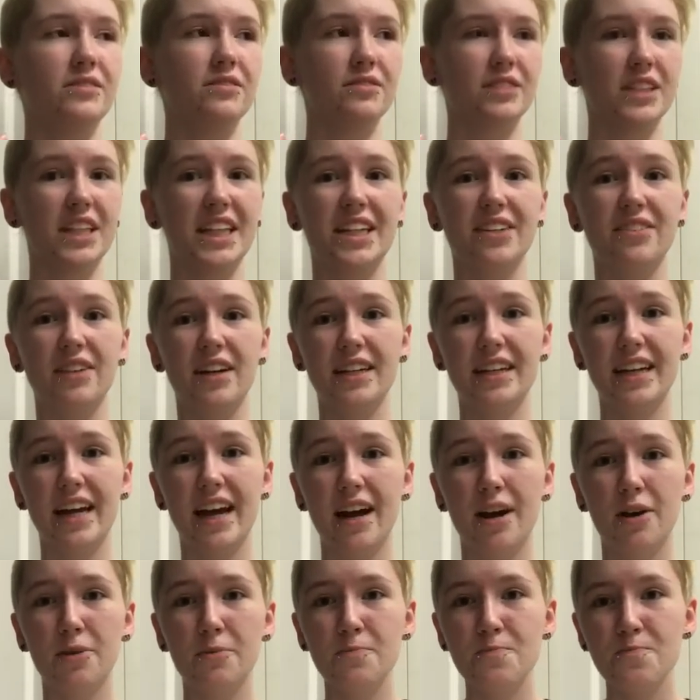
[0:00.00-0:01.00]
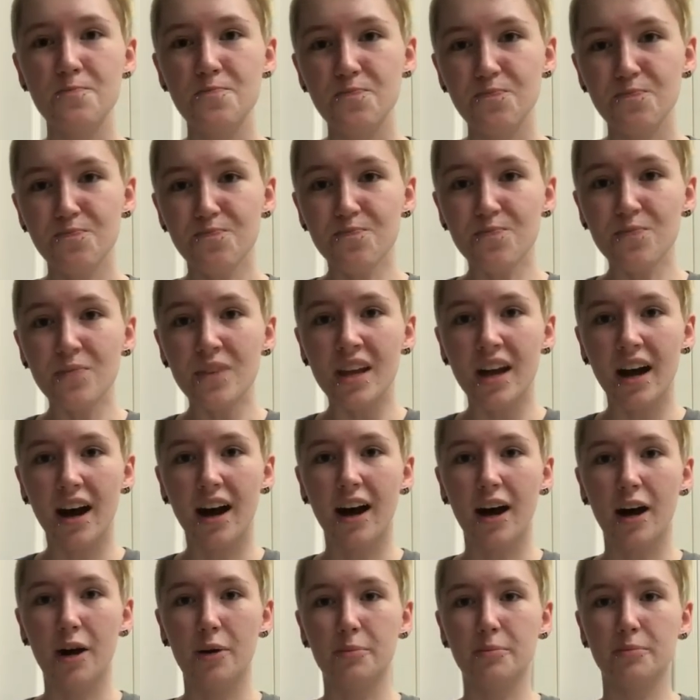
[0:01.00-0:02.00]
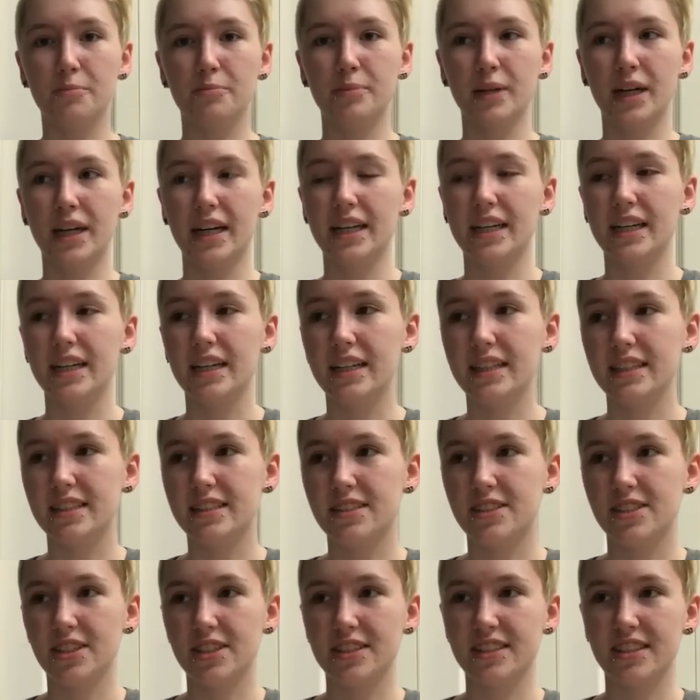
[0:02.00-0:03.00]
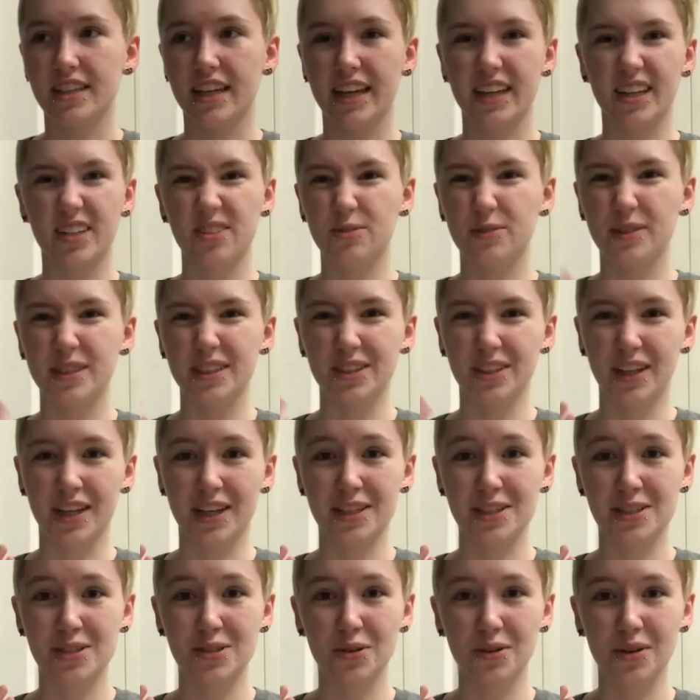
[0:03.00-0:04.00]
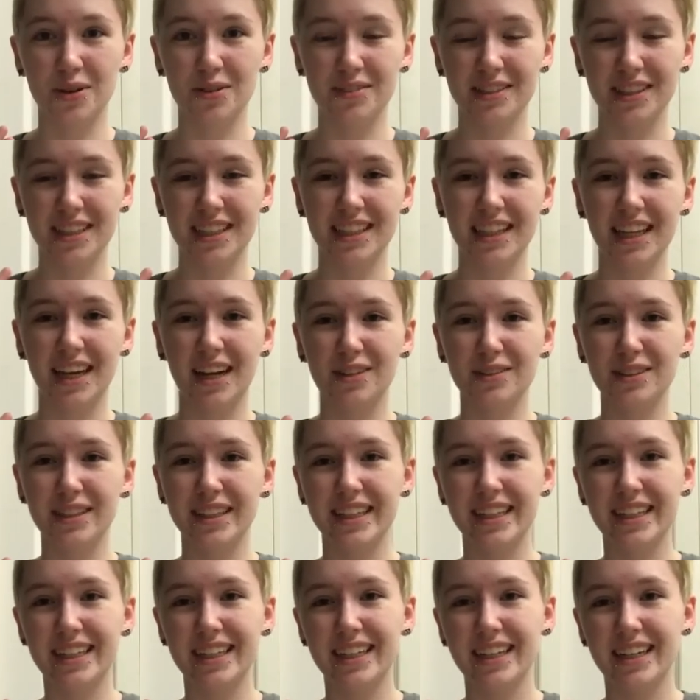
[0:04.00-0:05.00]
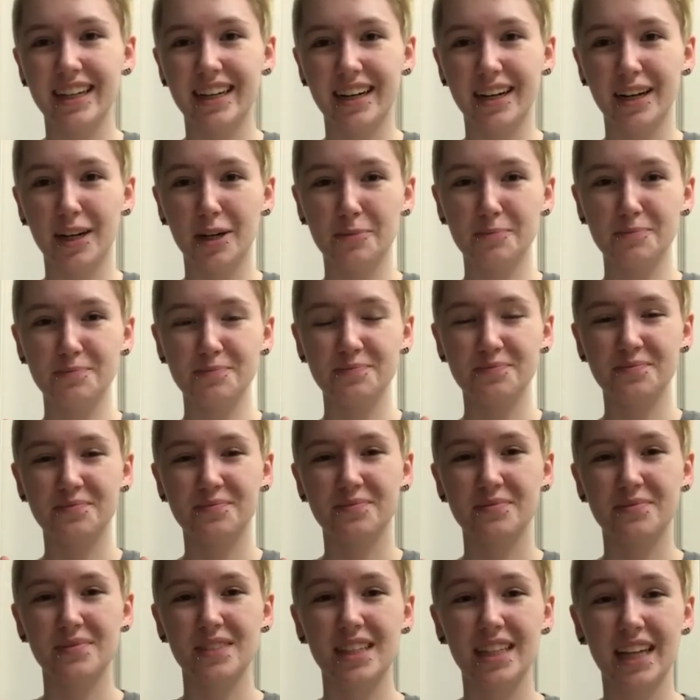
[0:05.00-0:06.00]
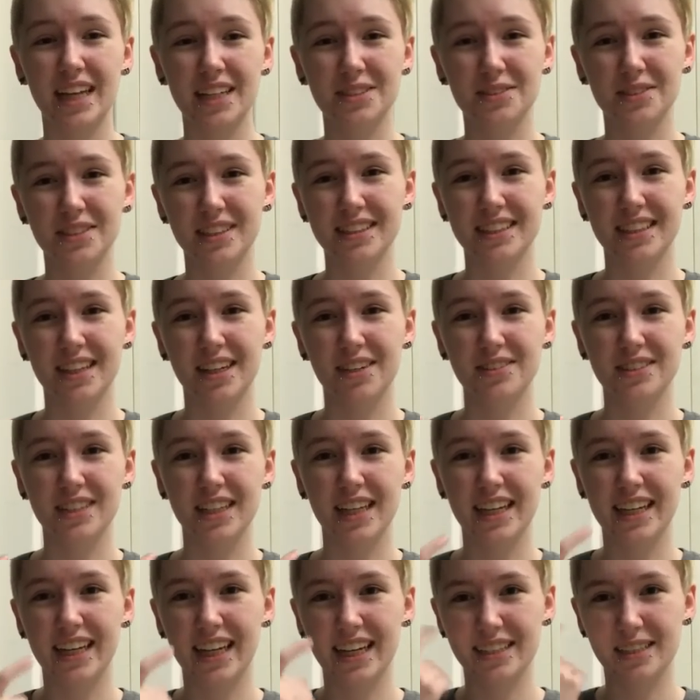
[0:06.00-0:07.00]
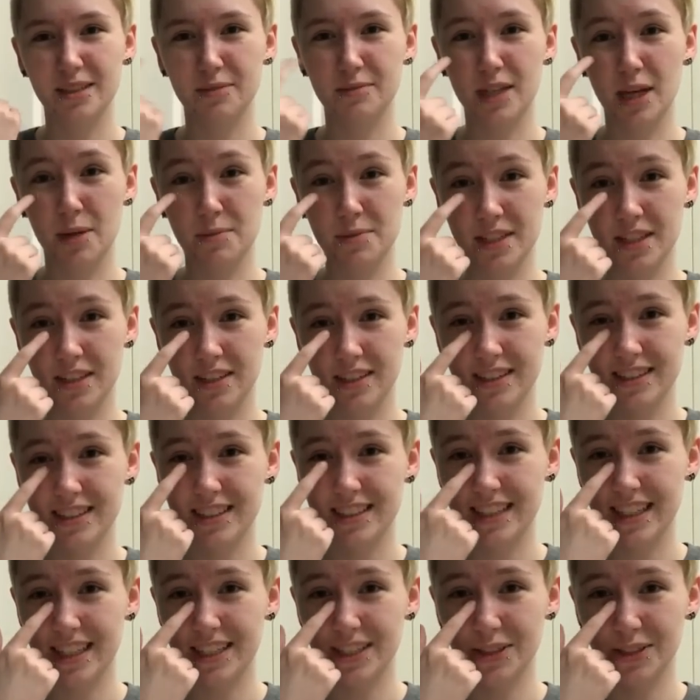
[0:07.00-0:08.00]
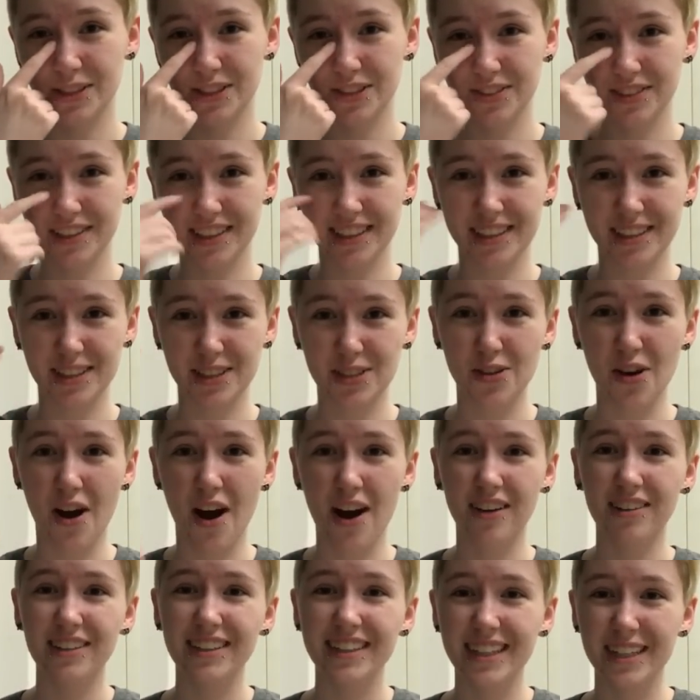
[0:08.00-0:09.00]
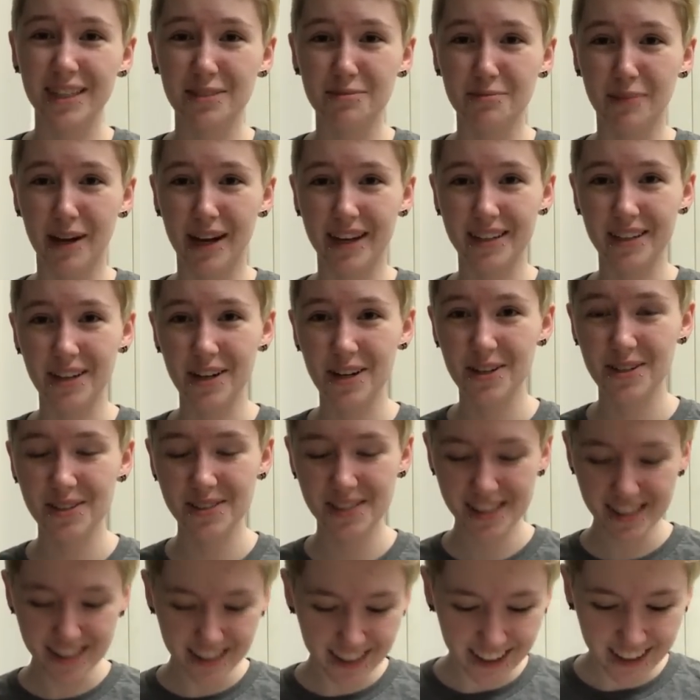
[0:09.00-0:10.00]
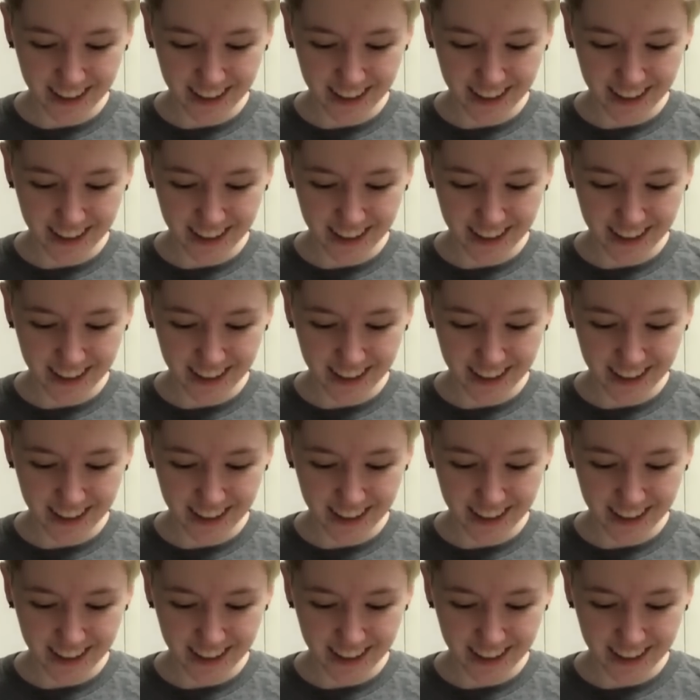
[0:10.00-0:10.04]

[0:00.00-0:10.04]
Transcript: really right now, but it's just like when you like snort really loudly, that's what it sounds like, and sometimes it hurts because I do it really strongly in my nose.